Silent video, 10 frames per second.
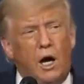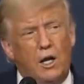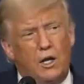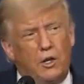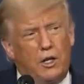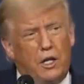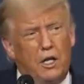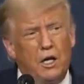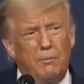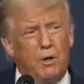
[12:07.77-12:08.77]
Under the
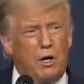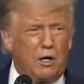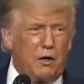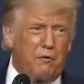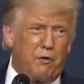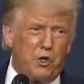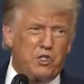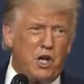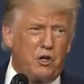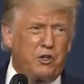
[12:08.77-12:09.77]
America
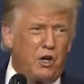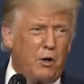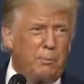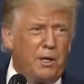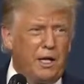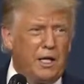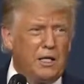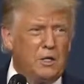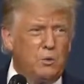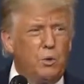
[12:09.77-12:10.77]
First healthcare plan,
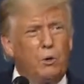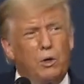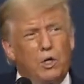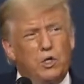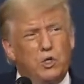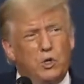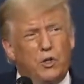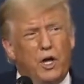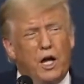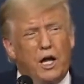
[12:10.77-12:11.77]
we will
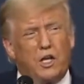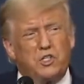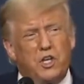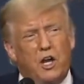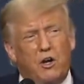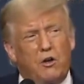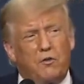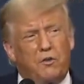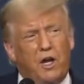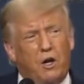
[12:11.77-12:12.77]
ensure the highest standard
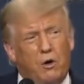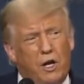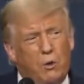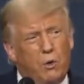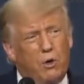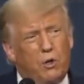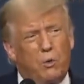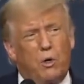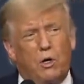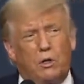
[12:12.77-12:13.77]
of care anywhere in the
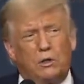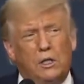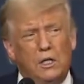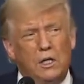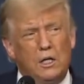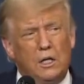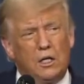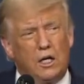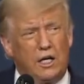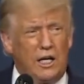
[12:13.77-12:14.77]
world,
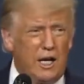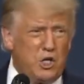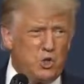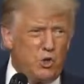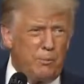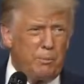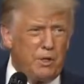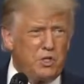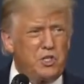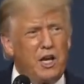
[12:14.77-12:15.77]
cutting-edge
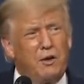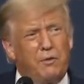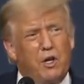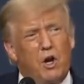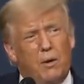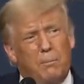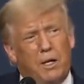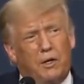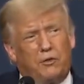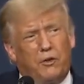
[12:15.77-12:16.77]
treatment, state-of-the-art
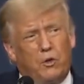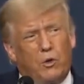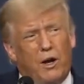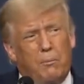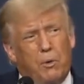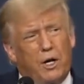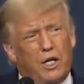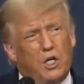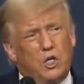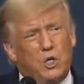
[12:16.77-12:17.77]
medicine,
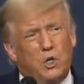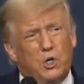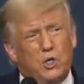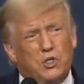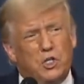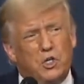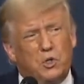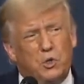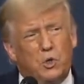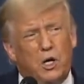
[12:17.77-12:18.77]
groundbreaking cures, and
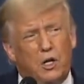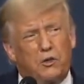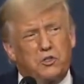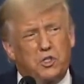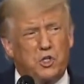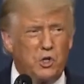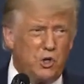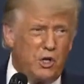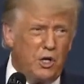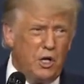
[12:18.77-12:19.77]
true health
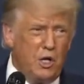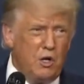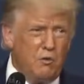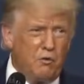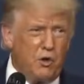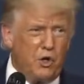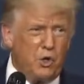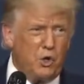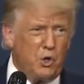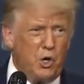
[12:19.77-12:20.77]
security for
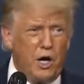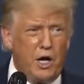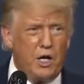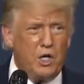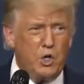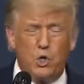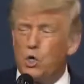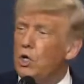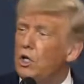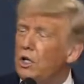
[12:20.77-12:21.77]
you and
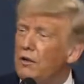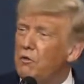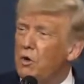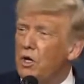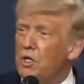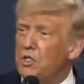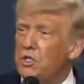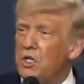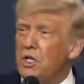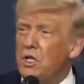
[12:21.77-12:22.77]
your loved ones.